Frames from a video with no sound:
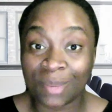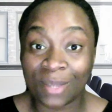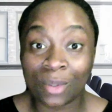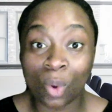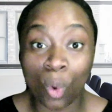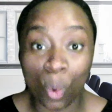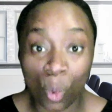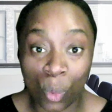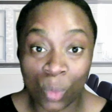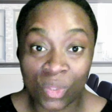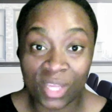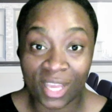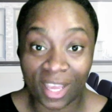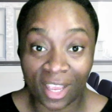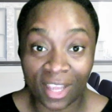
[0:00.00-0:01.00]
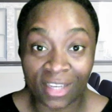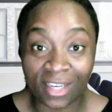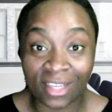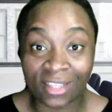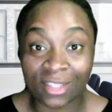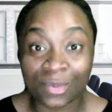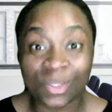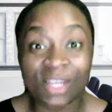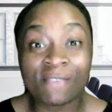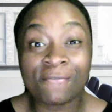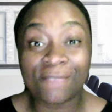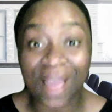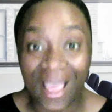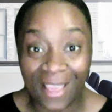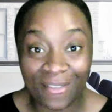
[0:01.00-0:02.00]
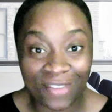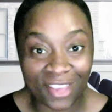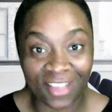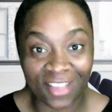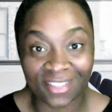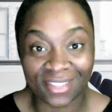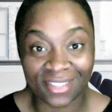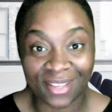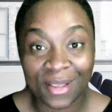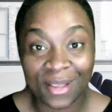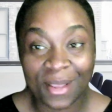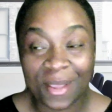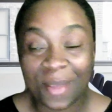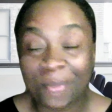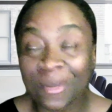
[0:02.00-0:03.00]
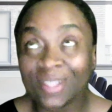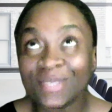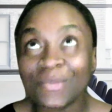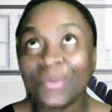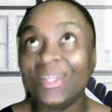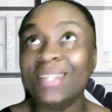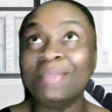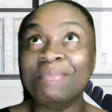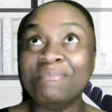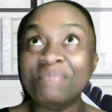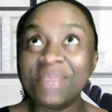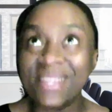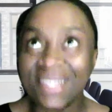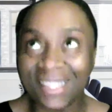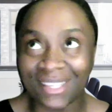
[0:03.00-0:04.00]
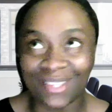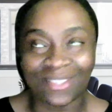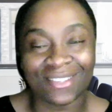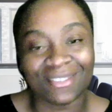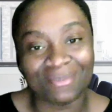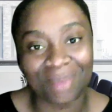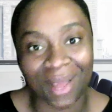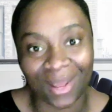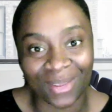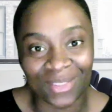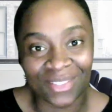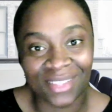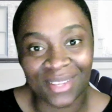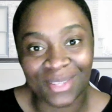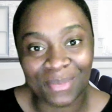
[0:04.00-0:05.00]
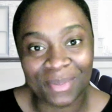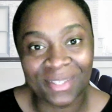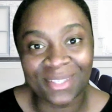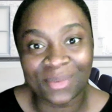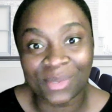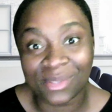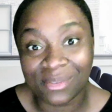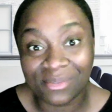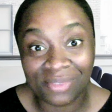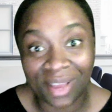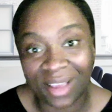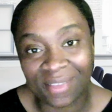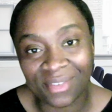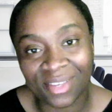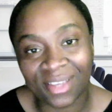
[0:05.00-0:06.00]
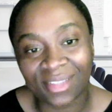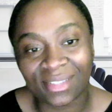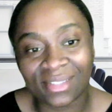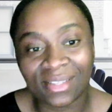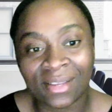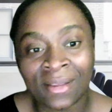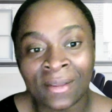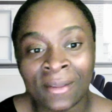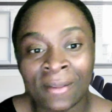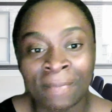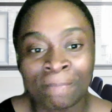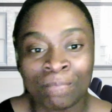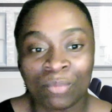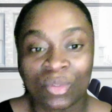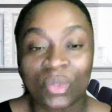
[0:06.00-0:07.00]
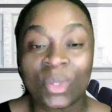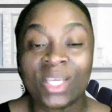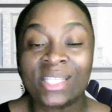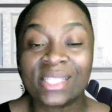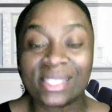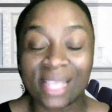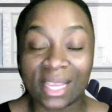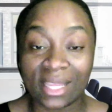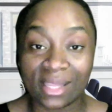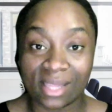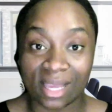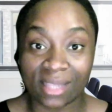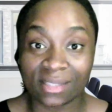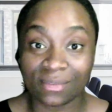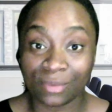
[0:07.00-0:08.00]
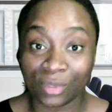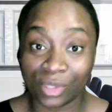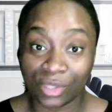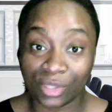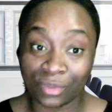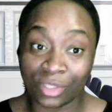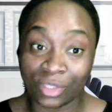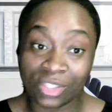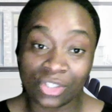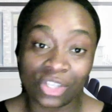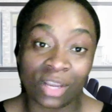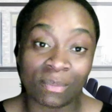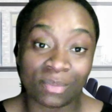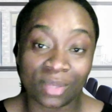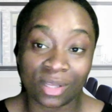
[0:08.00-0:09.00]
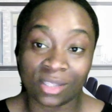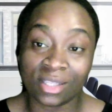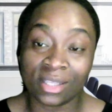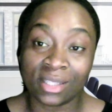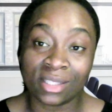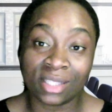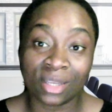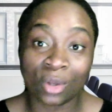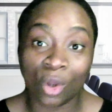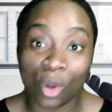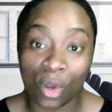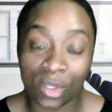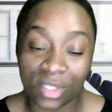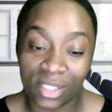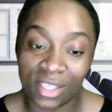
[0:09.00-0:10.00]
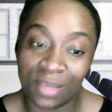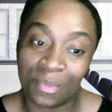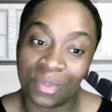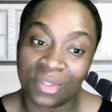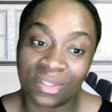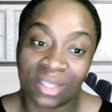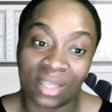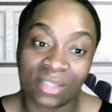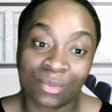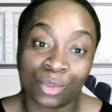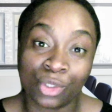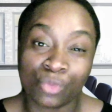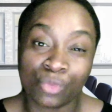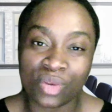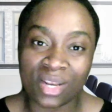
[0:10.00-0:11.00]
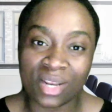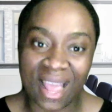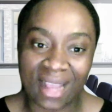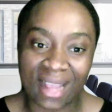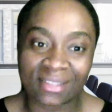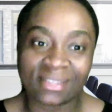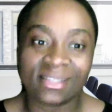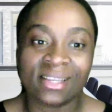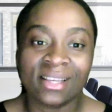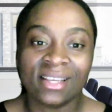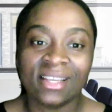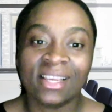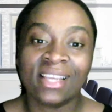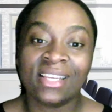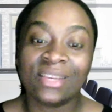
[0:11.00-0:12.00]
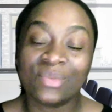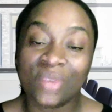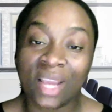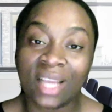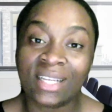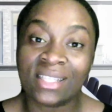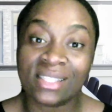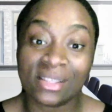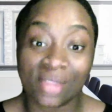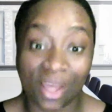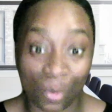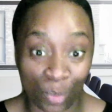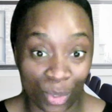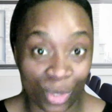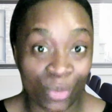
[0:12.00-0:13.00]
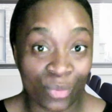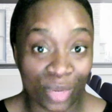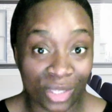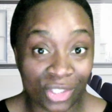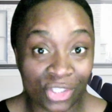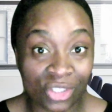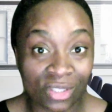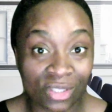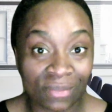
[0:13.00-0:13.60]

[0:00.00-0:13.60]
all their earnings within 5 years. Imagine winning millions of pounds and spending within 5 years. So he's saying that for this chapter, the core tip is that we should relax in the reality that we are rich